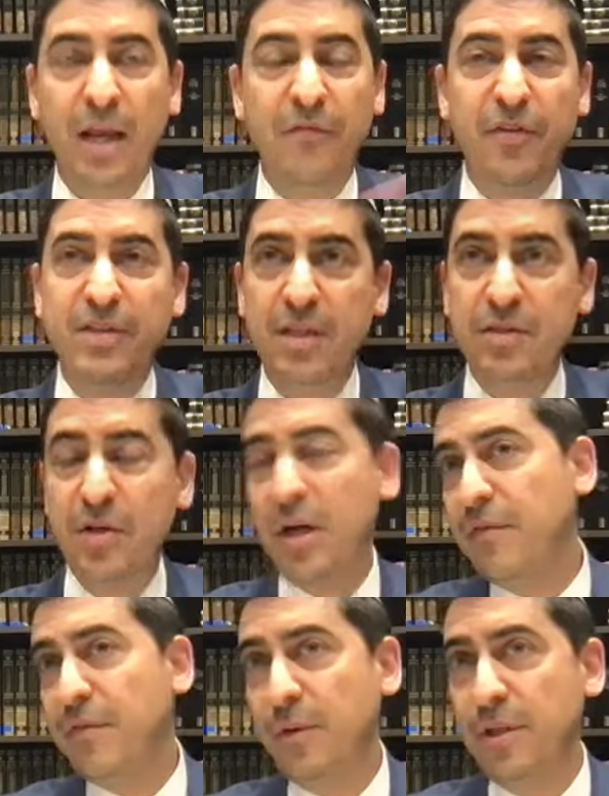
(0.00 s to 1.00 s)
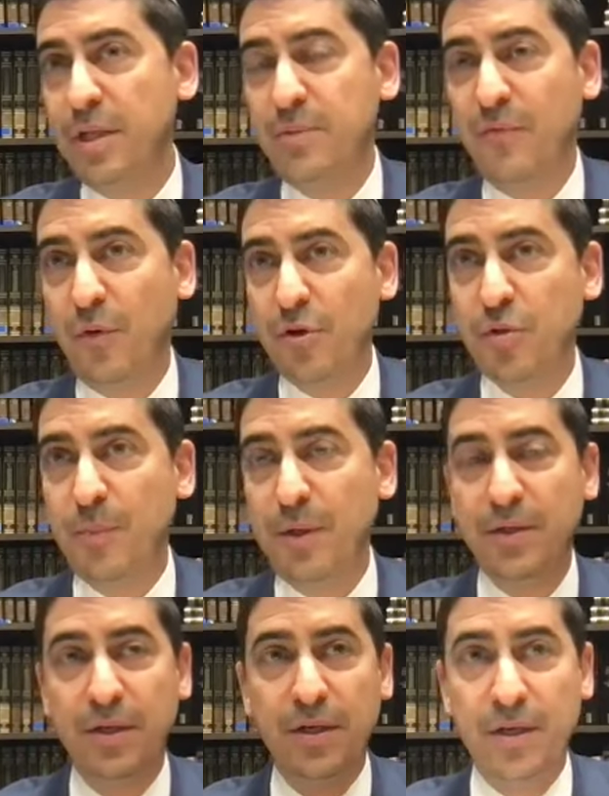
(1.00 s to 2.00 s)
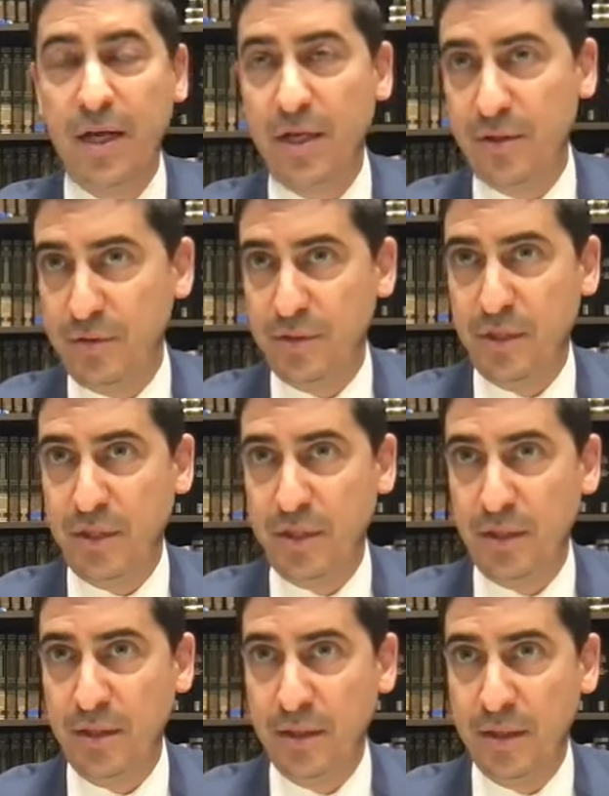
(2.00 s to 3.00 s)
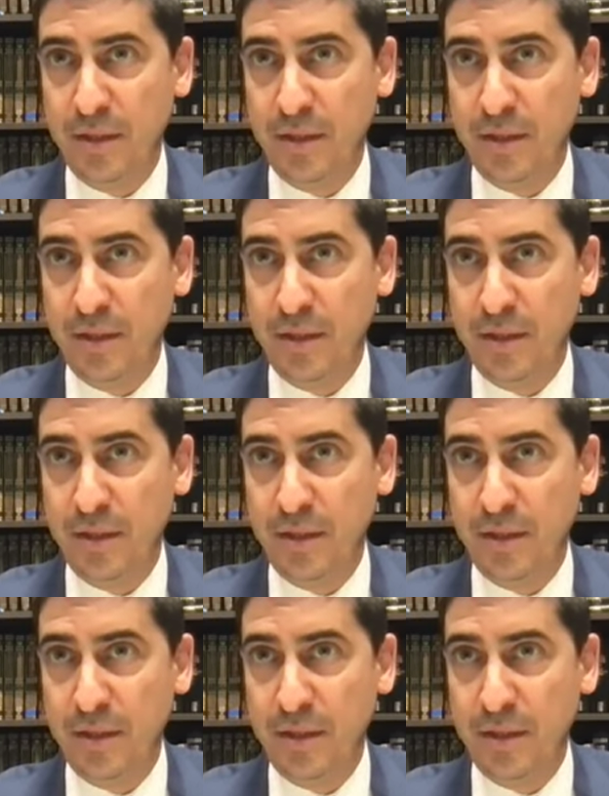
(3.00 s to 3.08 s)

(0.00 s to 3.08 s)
If it's inside of 30 days before Shemitah, you can't use the